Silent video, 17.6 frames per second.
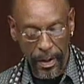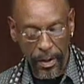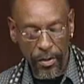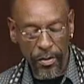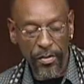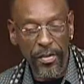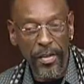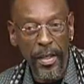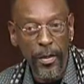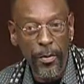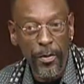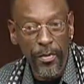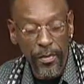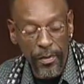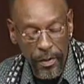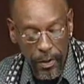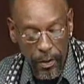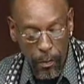Say you're
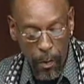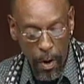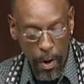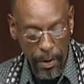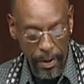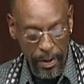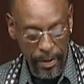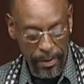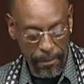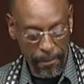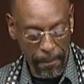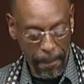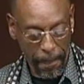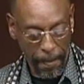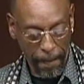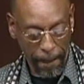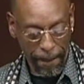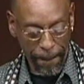still walking,
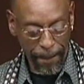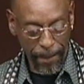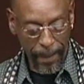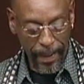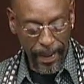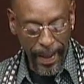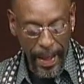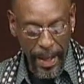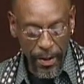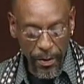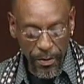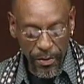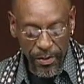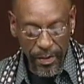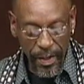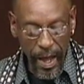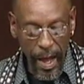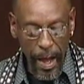and you
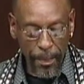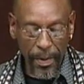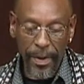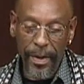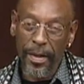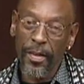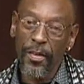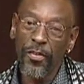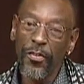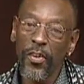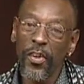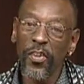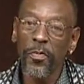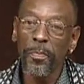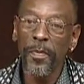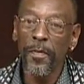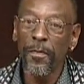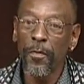stop
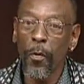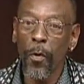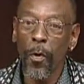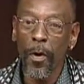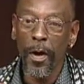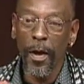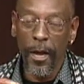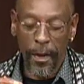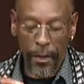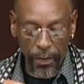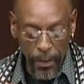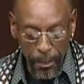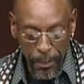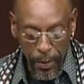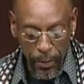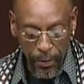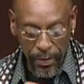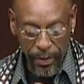just before the
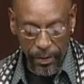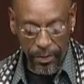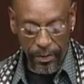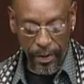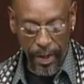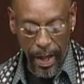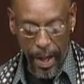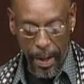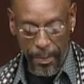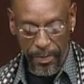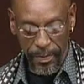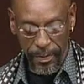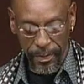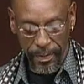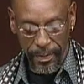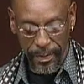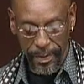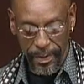music
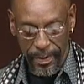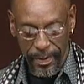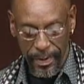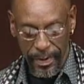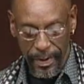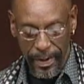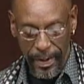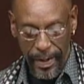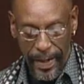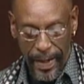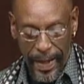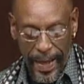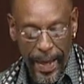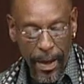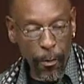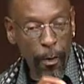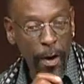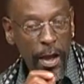stops.
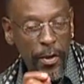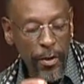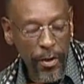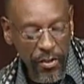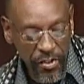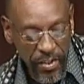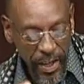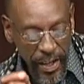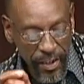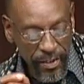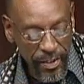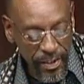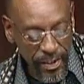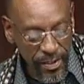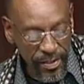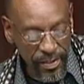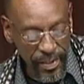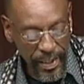And while you're changing
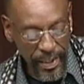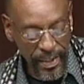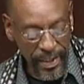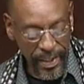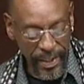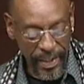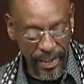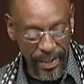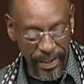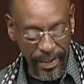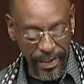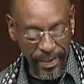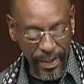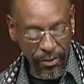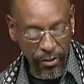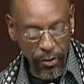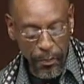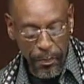the CD
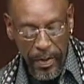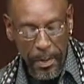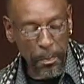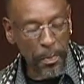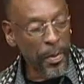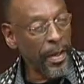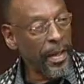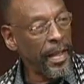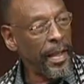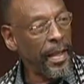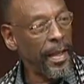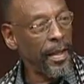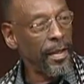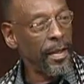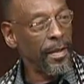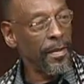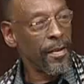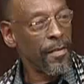that you've been
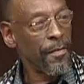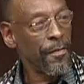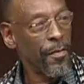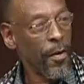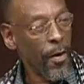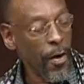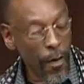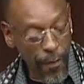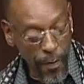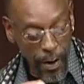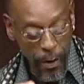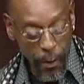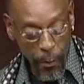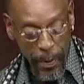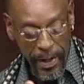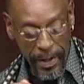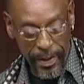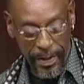playing for over a
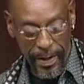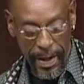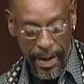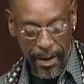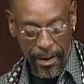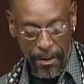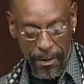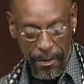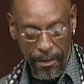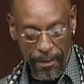week now,